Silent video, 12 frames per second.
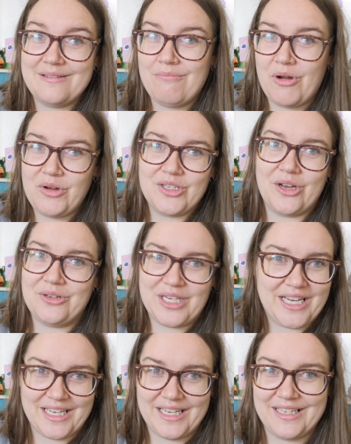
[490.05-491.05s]
moto
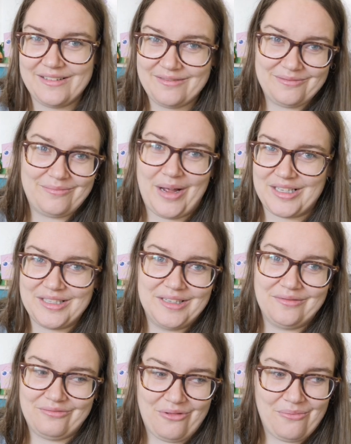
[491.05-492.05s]
jacket
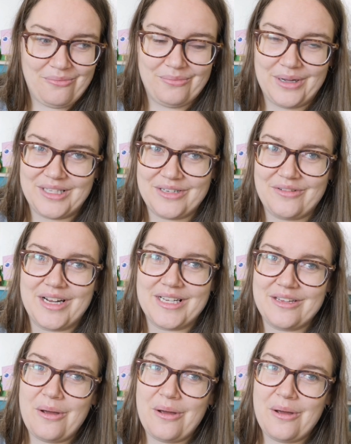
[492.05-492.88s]
pattern from Butterick.